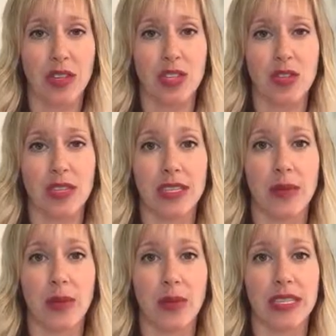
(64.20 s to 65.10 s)
Venture. This
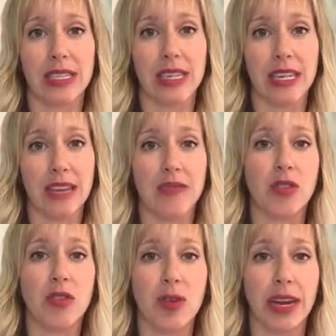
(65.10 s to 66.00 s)
time we went to Kiev,
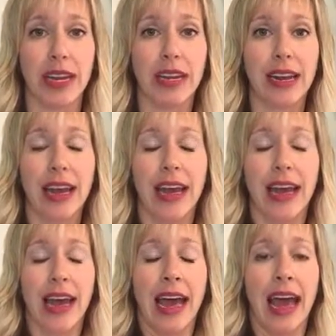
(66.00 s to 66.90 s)
Ukraine.
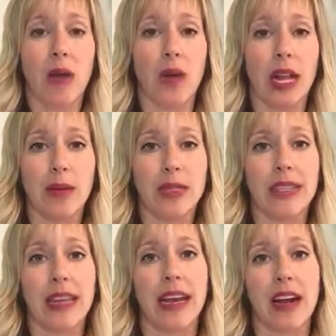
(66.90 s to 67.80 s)
And while I
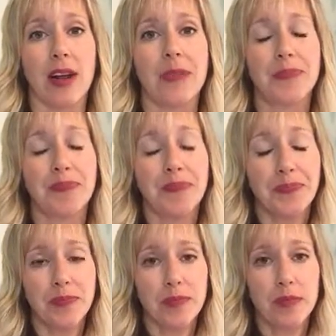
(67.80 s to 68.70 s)
was there,
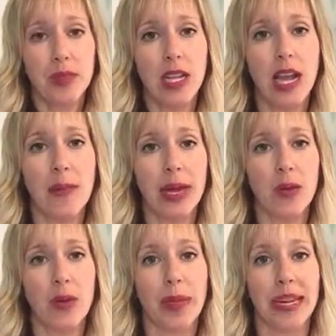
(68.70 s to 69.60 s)
I met
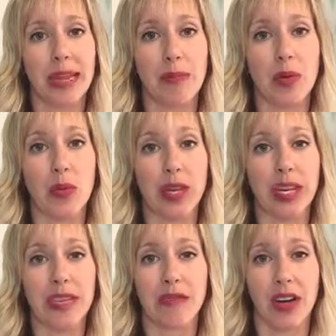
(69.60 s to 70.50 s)
a woman named
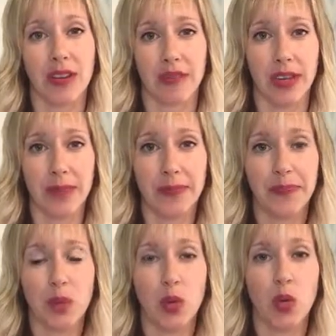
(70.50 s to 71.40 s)
Maria Ivanovna
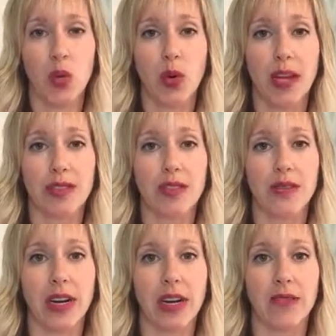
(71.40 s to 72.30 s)
who had
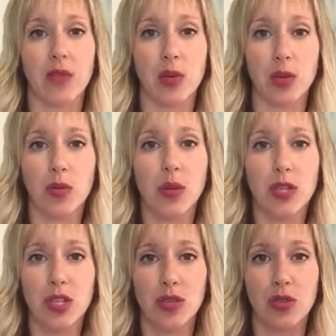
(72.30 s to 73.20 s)
survived World
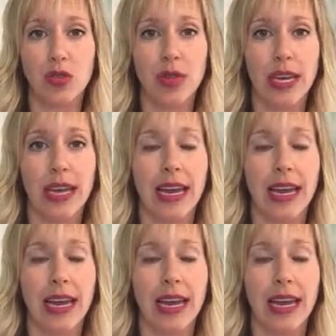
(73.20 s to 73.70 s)
War II.